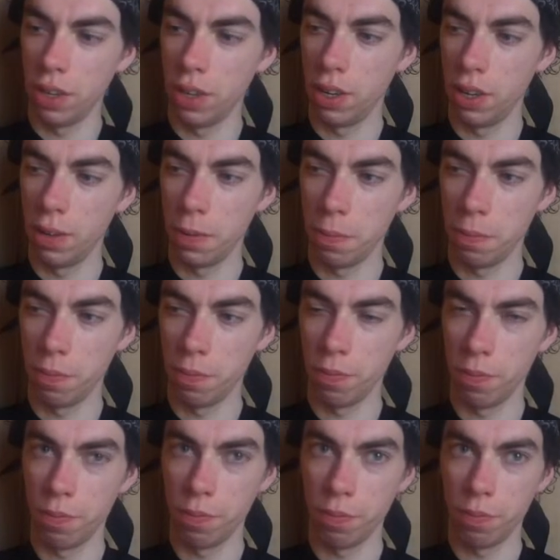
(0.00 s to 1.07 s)

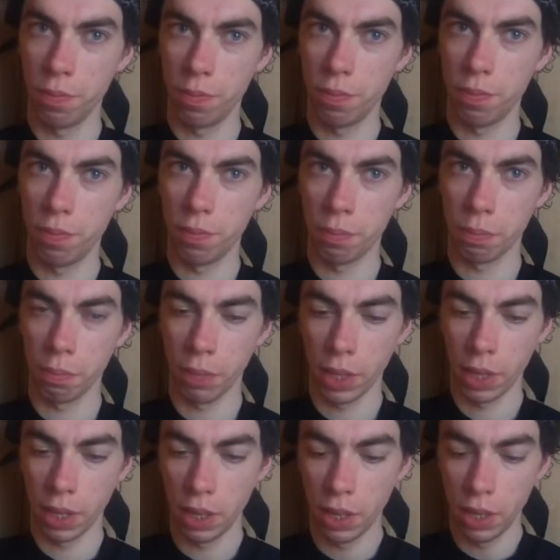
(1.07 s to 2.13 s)

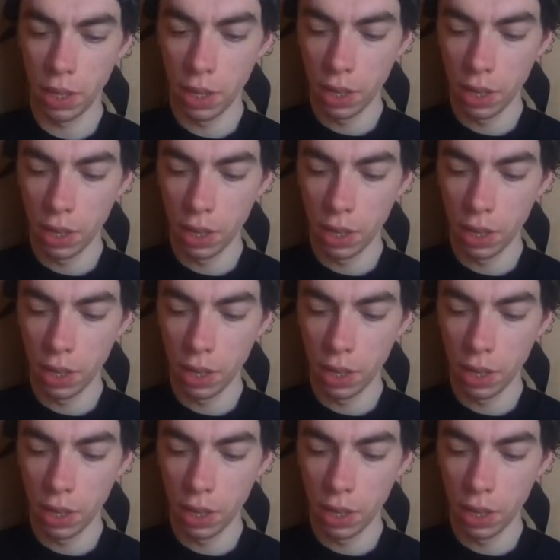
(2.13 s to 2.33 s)
[no speech]